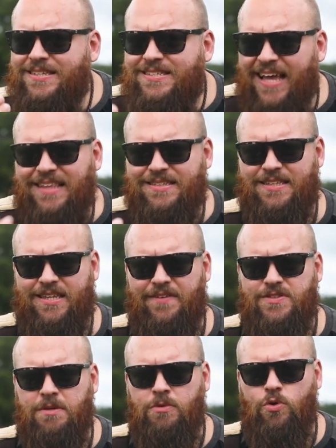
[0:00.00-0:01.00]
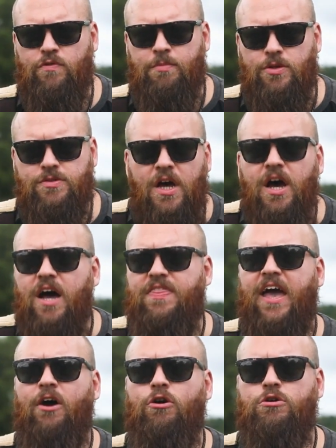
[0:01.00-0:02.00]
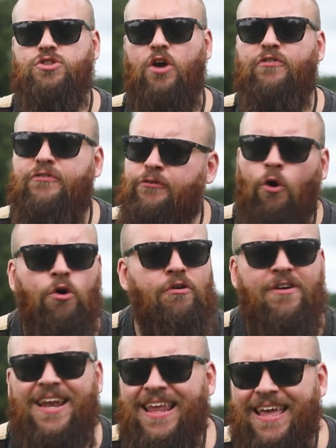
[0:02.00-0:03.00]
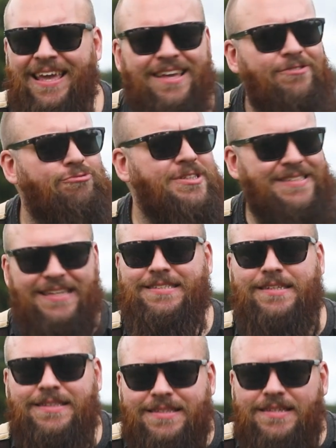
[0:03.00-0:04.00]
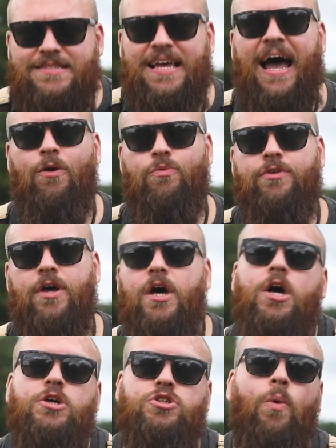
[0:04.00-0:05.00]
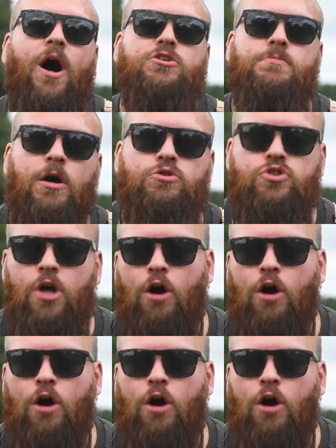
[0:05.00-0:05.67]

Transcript: sensitive to movement, and they are also thoroughly resistant to sound. So whilst most